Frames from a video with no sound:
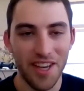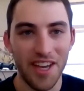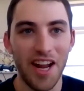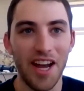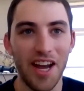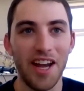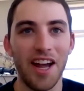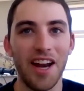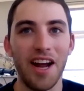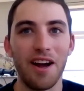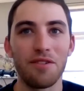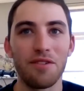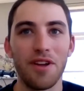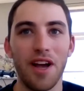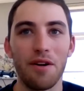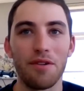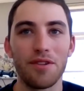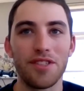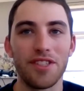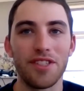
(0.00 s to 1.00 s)
And I would
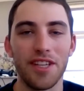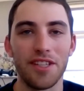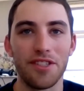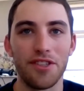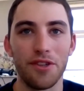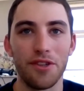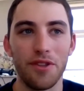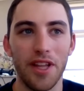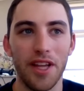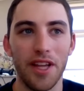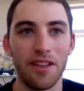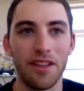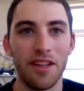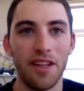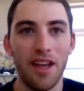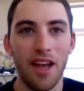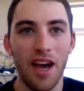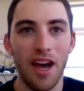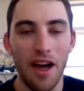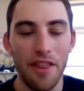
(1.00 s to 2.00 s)
say too that
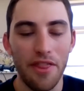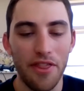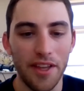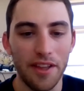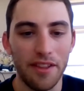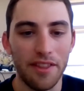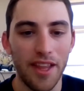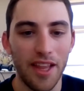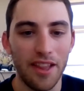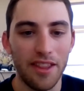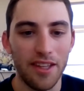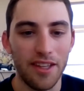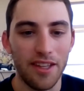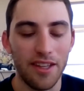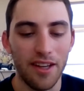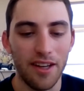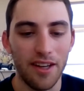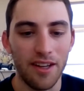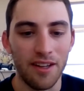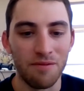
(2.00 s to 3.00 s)
I think that
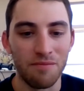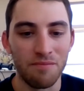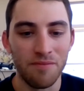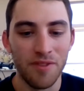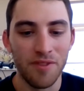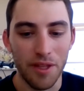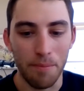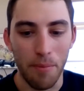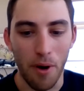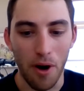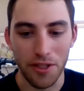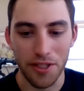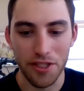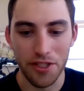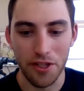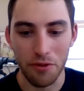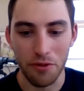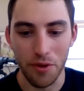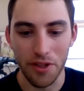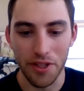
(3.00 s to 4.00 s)
the park
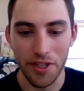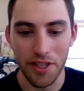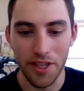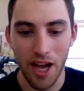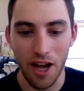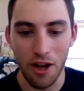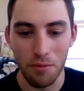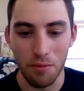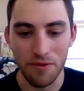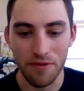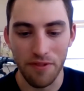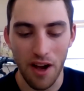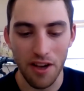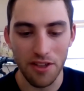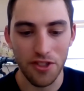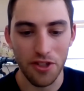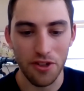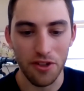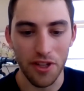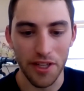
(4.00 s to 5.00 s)
district really helped
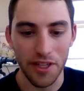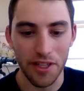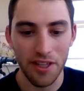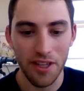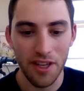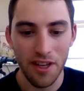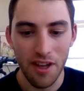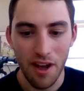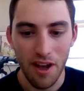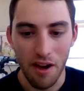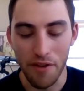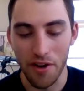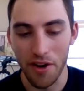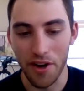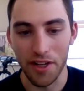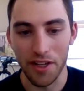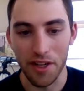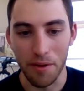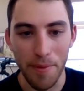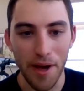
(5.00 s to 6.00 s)
foster like a
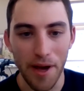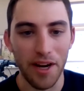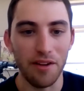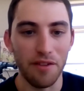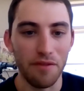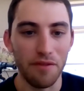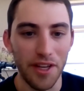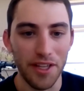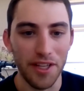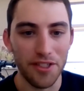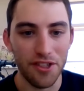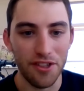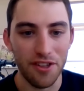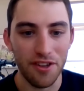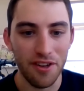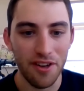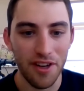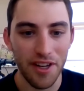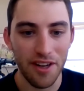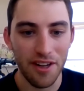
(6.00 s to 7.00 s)
very competitive
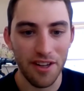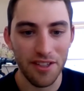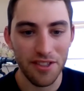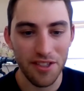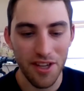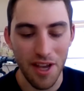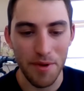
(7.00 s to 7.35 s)
nature in us.